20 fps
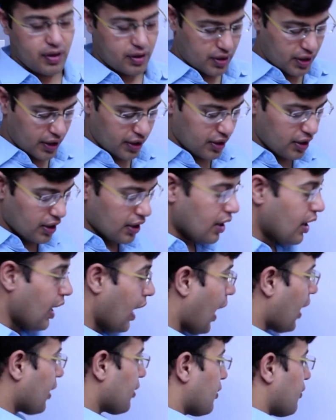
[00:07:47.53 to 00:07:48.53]
Right.
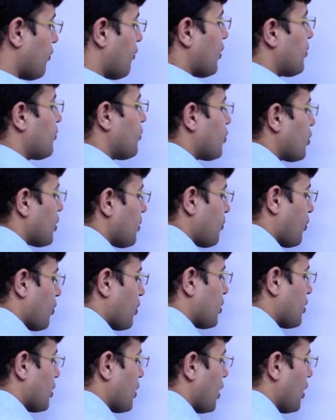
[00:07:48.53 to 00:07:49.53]
And one more
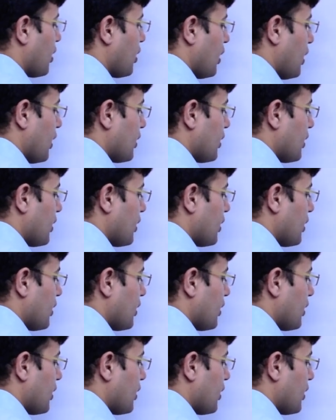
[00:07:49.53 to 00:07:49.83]
important thing,